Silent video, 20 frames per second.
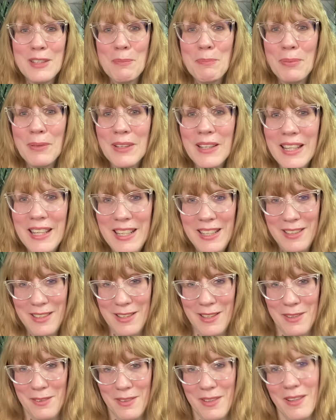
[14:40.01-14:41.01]
like the plain
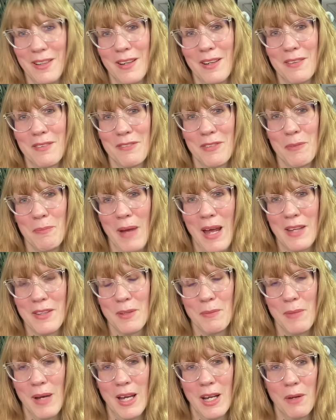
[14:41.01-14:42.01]
coconut from Bath
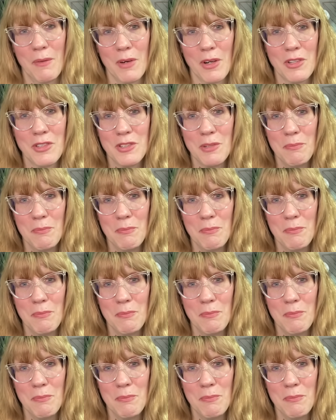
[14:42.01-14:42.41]
and Body Works.